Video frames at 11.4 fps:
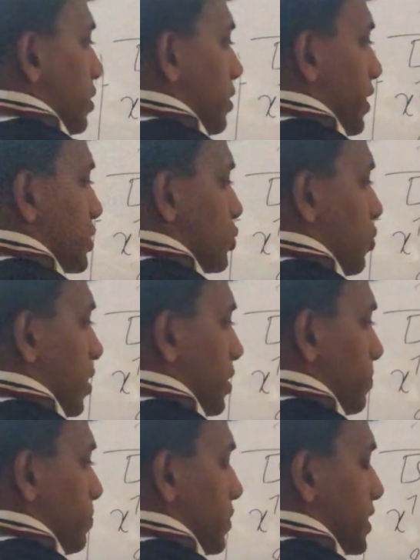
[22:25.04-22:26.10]
Next one,
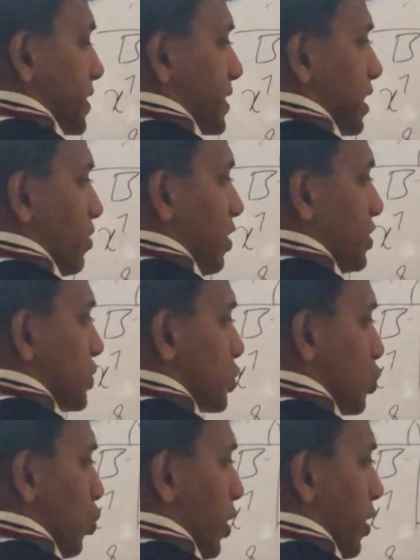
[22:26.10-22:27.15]
7
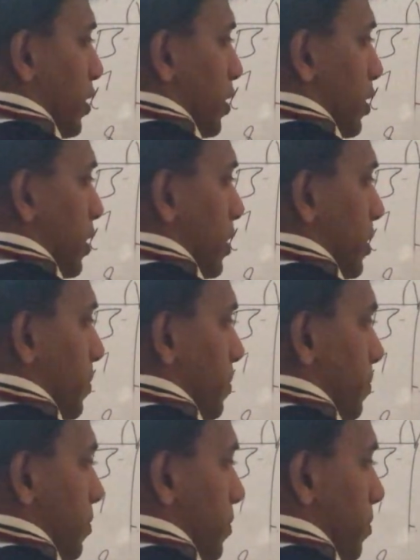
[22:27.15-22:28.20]
square
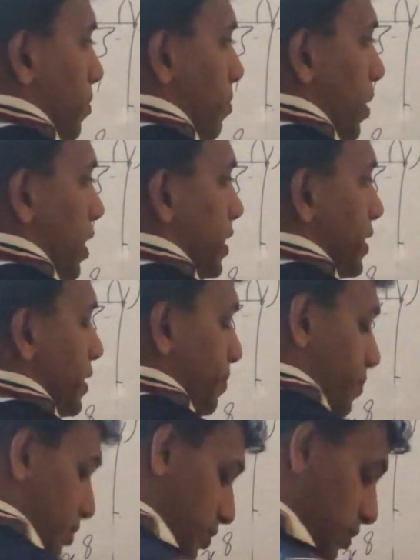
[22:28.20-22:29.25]

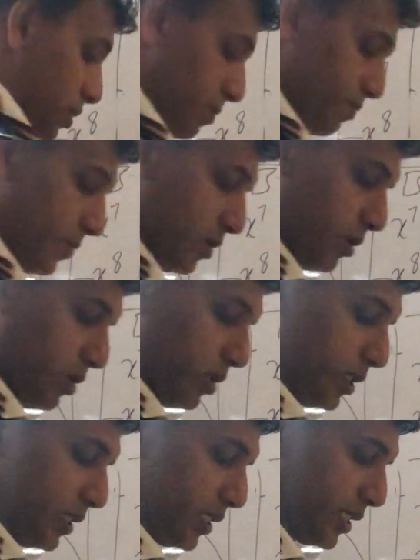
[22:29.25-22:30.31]
multiple
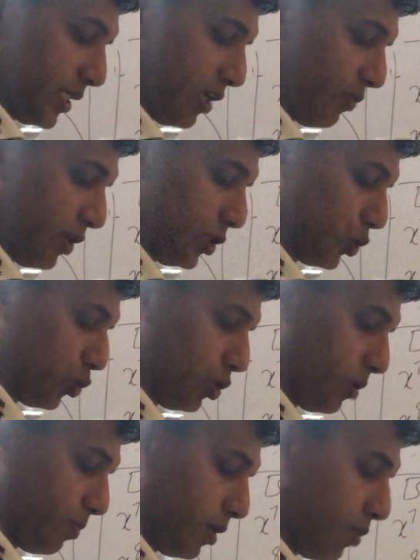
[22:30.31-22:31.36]
7 to
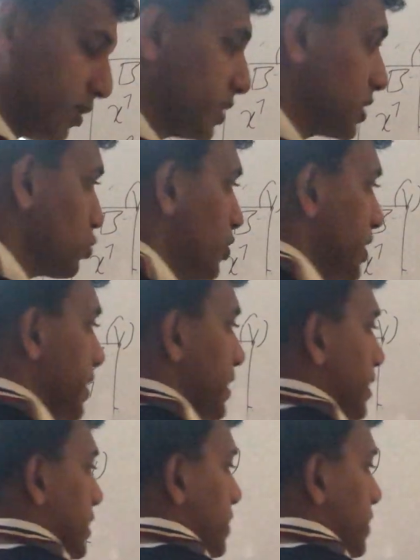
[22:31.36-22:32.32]
the power 3